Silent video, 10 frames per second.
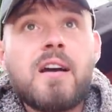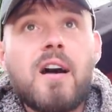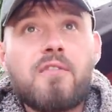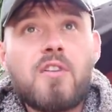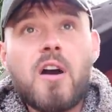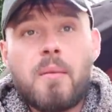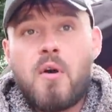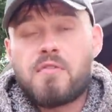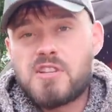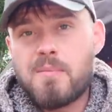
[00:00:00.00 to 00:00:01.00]
I'm
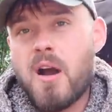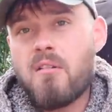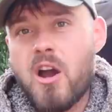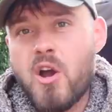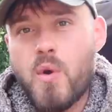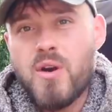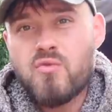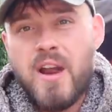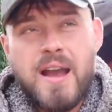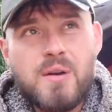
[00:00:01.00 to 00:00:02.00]
off tomorrow
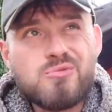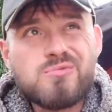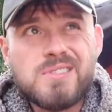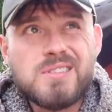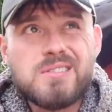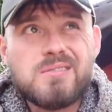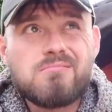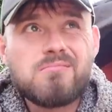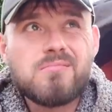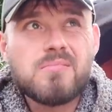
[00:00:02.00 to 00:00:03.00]
around
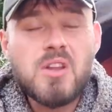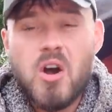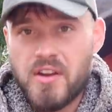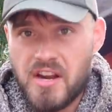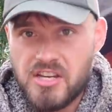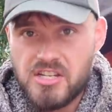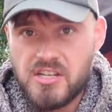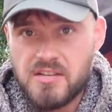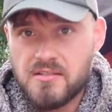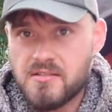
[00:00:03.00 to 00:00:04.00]

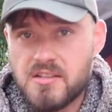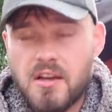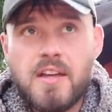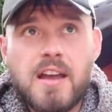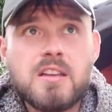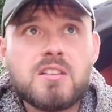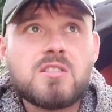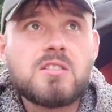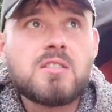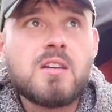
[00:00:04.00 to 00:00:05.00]

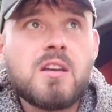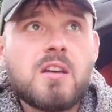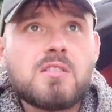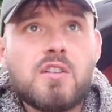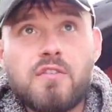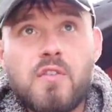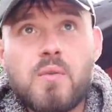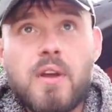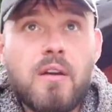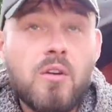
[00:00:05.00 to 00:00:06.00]
9-ish. So
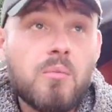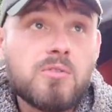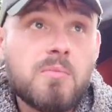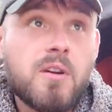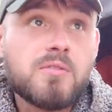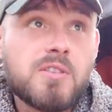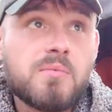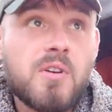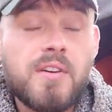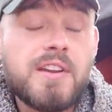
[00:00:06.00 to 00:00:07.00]
4 now, I've got tomorrow
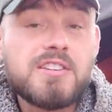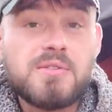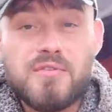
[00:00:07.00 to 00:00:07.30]
till 9-ish.